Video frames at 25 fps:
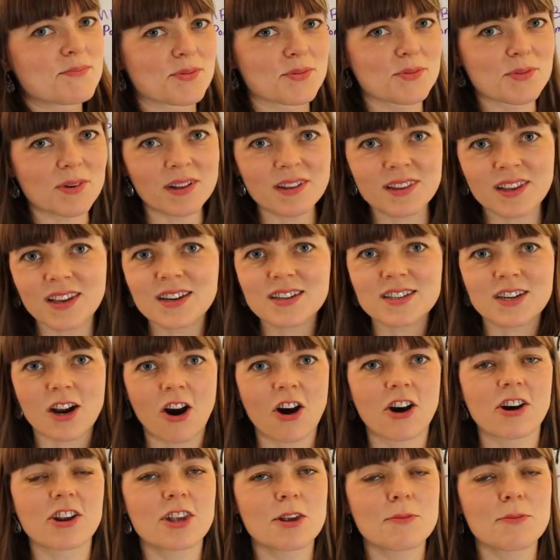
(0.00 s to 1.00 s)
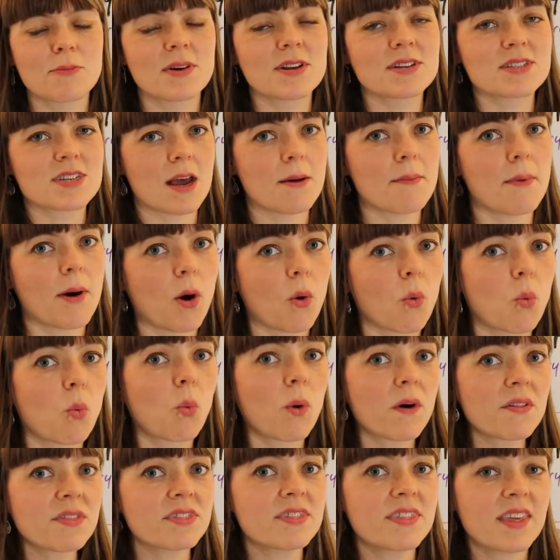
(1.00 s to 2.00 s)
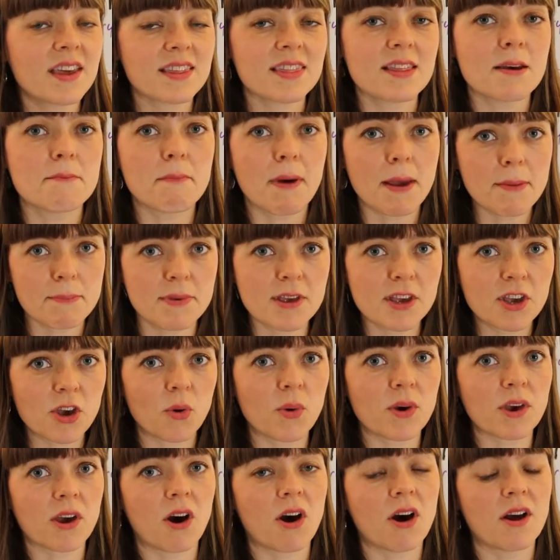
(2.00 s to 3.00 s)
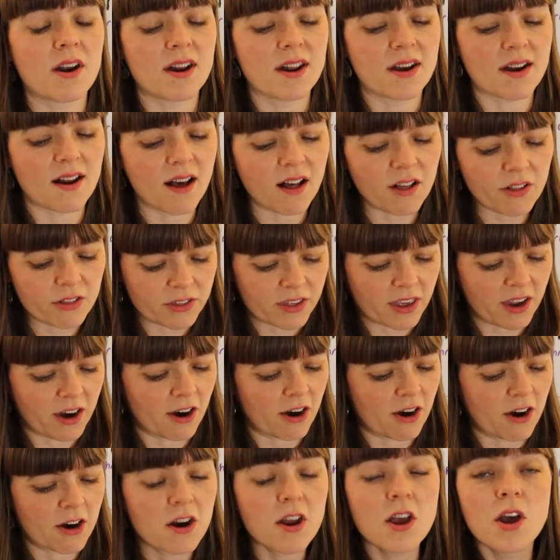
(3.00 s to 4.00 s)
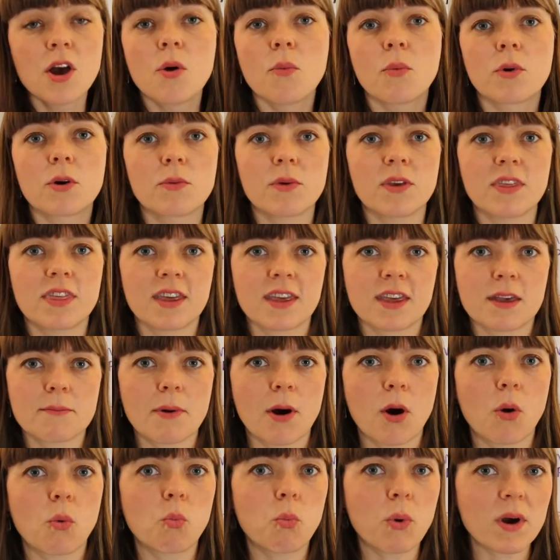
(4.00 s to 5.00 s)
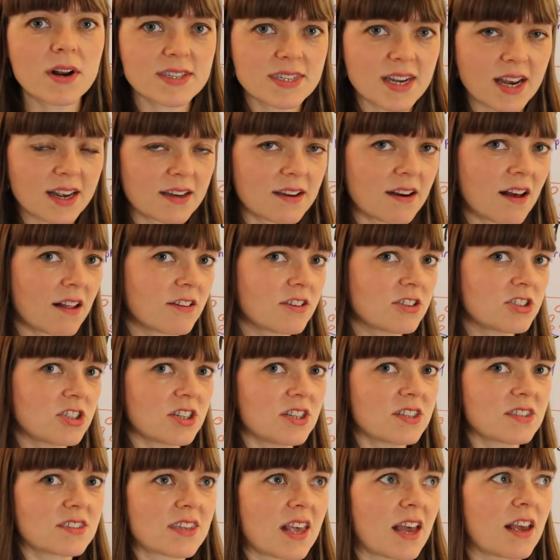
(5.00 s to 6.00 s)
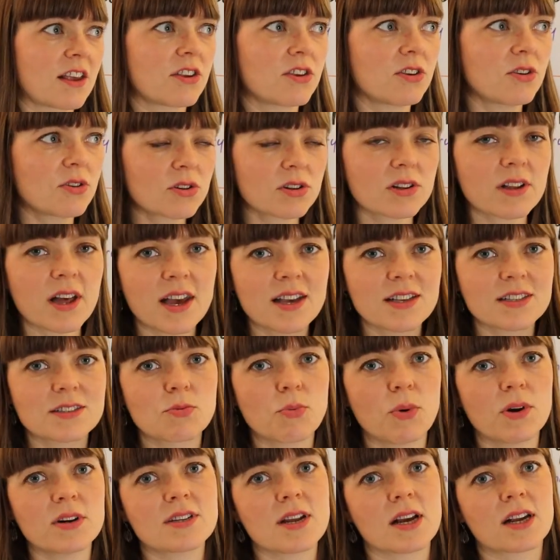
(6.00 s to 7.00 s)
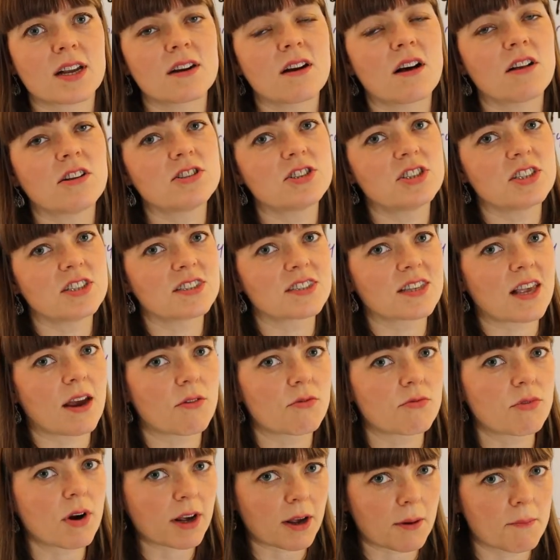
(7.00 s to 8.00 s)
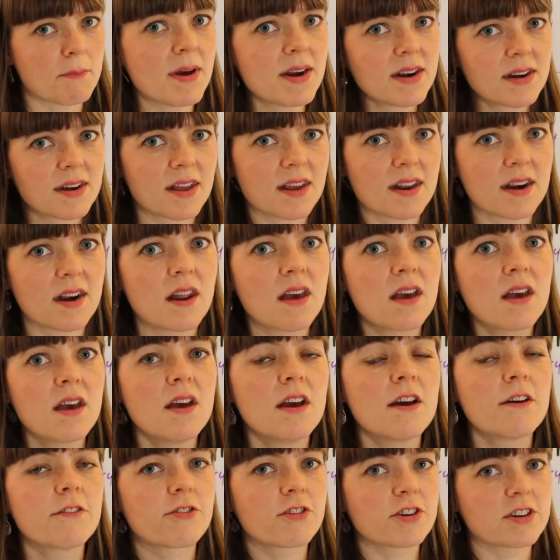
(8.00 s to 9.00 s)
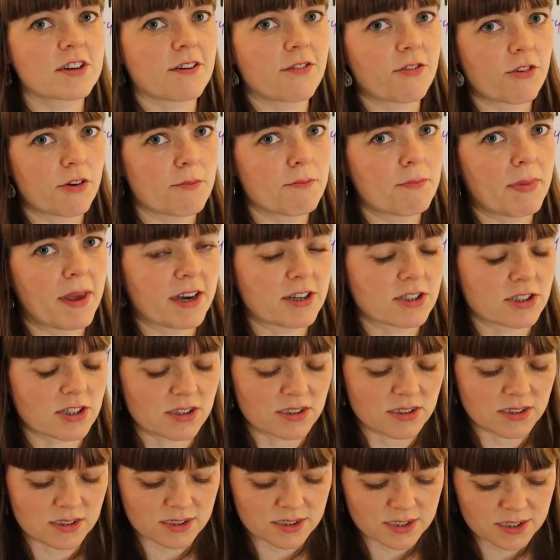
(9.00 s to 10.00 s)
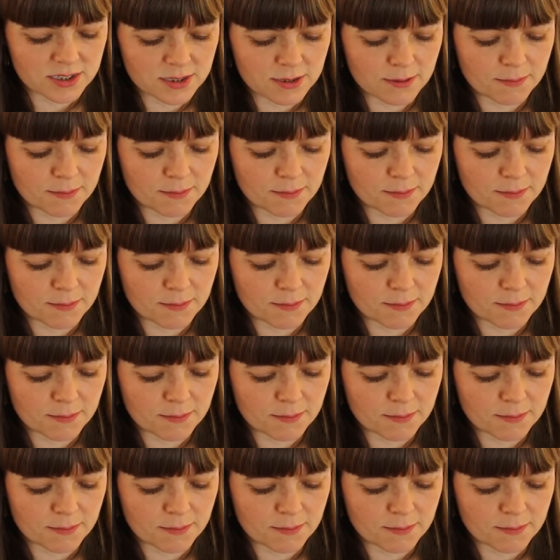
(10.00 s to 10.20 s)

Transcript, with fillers: brilliant argument about one thing that might be going on in healthcare when we think about what technologies get utilized, what technologies get recommended for different patients.